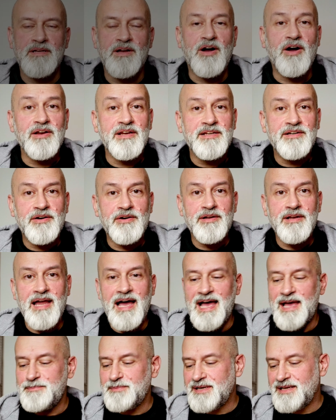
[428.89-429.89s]
All in all,
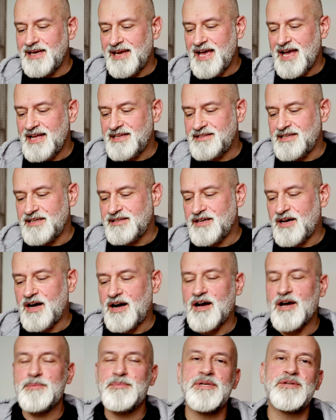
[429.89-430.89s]
I'm glad that
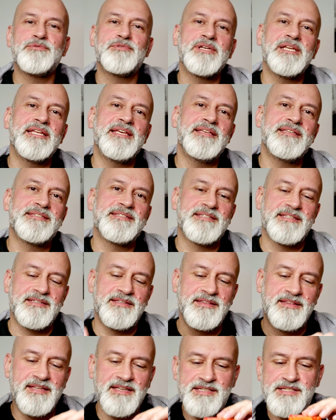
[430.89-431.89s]
Harman released
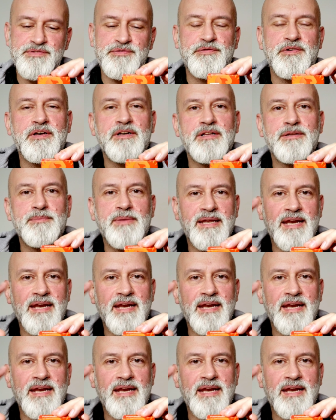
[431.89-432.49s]
this film,